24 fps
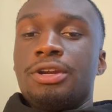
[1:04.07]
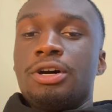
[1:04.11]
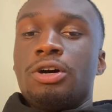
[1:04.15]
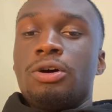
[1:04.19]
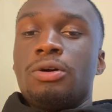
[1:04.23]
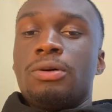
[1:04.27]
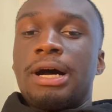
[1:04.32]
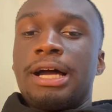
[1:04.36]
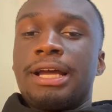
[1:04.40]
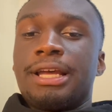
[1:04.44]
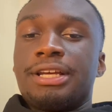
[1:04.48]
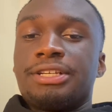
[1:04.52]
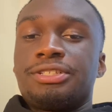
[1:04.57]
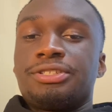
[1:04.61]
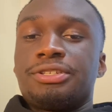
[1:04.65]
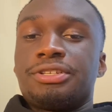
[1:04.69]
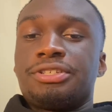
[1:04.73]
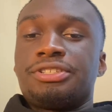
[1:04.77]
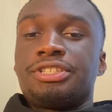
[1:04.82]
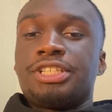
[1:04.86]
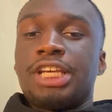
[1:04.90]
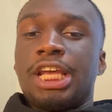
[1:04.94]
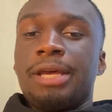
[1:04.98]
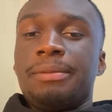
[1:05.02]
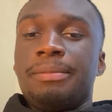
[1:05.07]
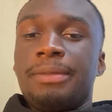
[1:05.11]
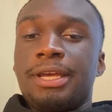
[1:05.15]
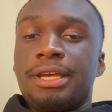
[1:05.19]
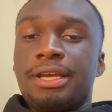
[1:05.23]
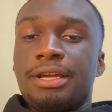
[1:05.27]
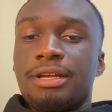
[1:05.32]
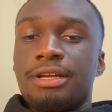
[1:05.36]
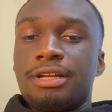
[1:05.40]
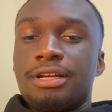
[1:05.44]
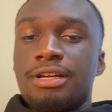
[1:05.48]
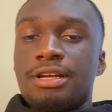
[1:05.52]
oh, I guess the
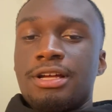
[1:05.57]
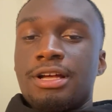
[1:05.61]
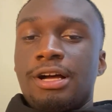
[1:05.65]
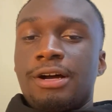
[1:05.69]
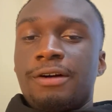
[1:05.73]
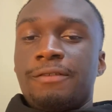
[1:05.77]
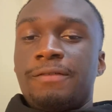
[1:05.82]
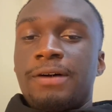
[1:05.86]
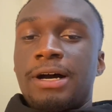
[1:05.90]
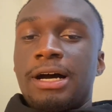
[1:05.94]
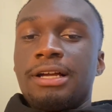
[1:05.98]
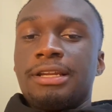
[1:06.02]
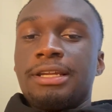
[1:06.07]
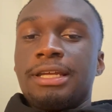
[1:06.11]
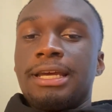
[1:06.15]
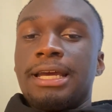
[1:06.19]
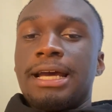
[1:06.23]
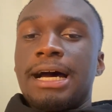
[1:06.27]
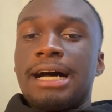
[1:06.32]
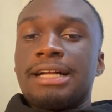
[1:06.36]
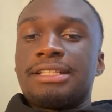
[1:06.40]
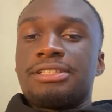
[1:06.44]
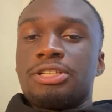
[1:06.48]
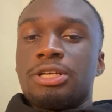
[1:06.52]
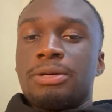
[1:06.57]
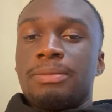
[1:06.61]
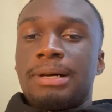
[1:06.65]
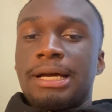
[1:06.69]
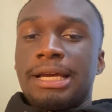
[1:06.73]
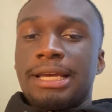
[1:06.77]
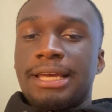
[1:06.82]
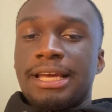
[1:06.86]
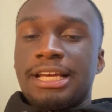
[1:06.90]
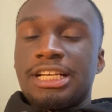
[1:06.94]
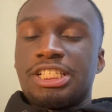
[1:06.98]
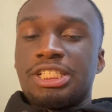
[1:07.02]
shaming finally got to him. I
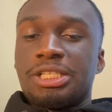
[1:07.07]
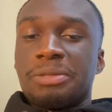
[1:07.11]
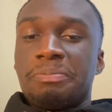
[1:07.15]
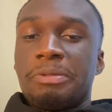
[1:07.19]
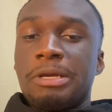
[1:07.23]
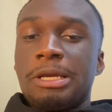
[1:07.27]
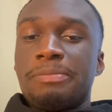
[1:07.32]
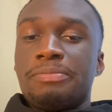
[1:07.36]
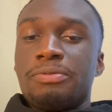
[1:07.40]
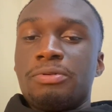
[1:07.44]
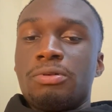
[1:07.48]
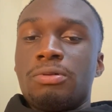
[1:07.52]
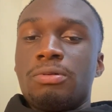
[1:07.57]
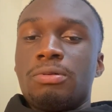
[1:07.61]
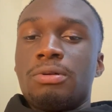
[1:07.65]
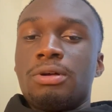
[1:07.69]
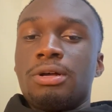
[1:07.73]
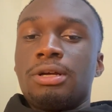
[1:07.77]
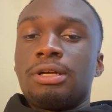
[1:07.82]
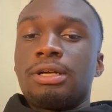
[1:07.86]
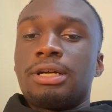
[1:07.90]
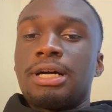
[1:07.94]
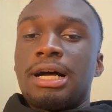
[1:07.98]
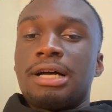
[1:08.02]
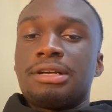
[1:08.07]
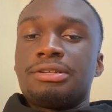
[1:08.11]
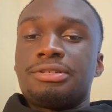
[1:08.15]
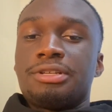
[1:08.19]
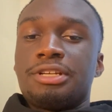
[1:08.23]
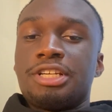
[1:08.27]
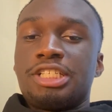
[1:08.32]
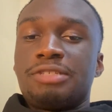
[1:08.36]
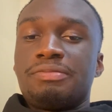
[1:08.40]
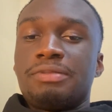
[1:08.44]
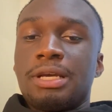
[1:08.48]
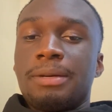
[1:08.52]
guess the people
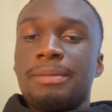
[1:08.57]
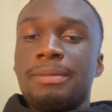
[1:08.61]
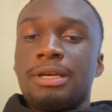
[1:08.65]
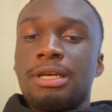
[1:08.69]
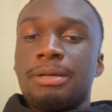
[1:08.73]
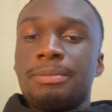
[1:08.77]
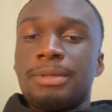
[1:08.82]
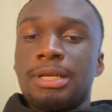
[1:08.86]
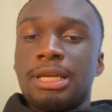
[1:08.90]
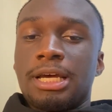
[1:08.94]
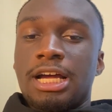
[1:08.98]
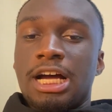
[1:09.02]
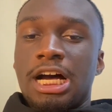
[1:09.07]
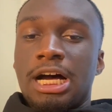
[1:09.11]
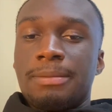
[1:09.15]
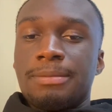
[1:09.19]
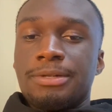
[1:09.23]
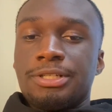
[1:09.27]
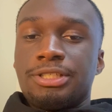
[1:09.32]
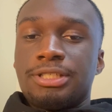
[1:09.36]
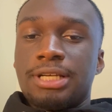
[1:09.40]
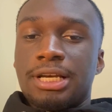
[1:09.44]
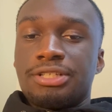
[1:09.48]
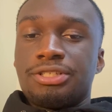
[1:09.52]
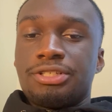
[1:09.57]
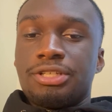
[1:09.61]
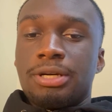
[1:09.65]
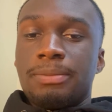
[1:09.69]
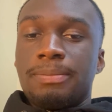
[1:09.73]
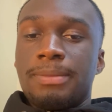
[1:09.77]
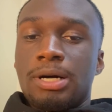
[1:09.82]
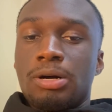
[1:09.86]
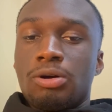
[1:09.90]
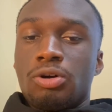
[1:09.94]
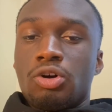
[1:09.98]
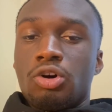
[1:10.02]
constantly spamming him in the comment section
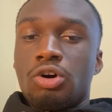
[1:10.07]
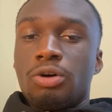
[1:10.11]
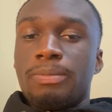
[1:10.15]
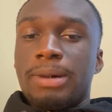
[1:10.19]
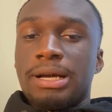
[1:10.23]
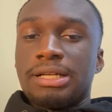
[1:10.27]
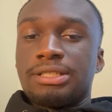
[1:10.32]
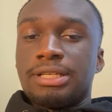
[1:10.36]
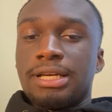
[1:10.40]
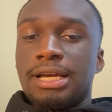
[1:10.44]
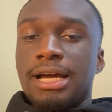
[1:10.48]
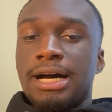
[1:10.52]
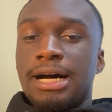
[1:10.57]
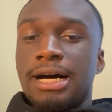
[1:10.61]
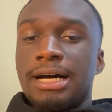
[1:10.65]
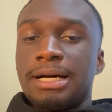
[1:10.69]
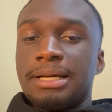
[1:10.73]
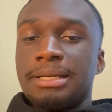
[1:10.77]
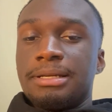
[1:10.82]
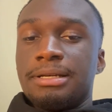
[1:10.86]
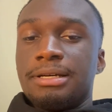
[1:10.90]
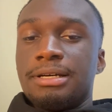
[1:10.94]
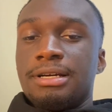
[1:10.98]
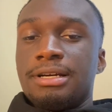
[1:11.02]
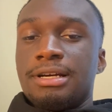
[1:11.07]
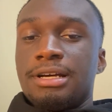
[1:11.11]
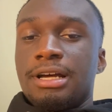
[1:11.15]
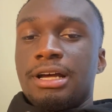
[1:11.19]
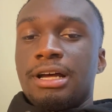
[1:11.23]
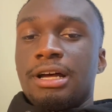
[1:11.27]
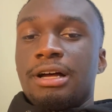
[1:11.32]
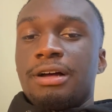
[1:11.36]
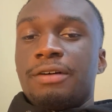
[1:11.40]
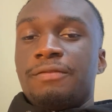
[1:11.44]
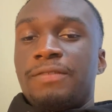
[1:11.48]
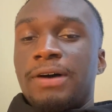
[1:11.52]
about going back to God
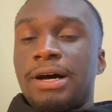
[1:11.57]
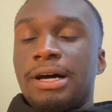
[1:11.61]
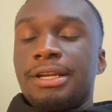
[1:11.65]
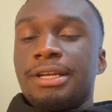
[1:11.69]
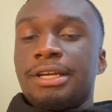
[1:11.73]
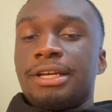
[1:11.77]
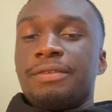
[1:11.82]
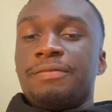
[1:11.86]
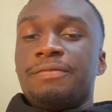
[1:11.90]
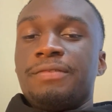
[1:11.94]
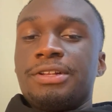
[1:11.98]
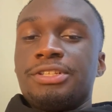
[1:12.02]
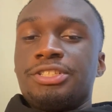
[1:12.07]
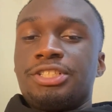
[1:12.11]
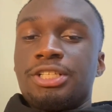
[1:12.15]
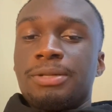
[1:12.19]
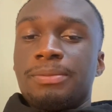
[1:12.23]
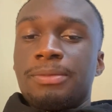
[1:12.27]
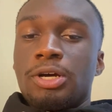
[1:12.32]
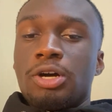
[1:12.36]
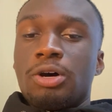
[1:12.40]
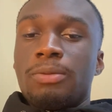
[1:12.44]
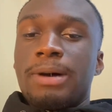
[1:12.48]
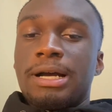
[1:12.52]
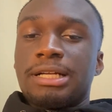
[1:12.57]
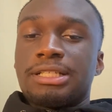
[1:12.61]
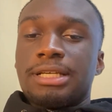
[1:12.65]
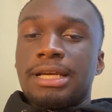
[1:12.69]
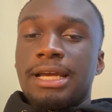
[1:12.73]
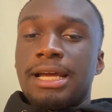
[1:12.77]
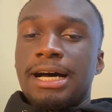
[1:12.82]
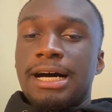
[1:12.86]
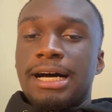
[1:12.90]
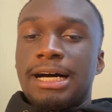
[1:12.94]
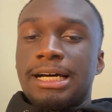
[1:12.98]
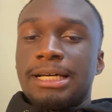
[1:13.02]
finally convinced him to go back to
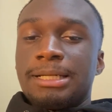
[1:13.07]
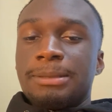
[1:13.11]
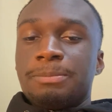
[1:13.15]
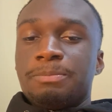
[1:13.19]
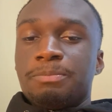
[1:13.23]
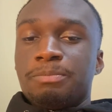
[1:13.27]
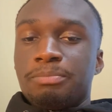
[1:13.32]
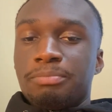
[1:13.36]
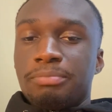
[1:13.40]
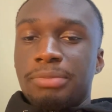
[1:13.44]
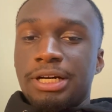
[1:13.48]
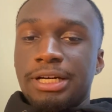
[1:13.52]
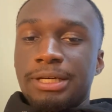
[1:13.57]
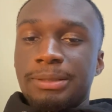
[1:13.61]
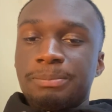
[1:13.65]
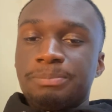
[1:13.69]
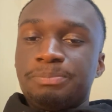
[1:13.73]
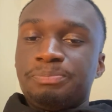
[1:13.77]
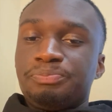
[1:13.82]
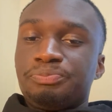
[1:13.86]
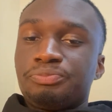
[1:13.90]
God. But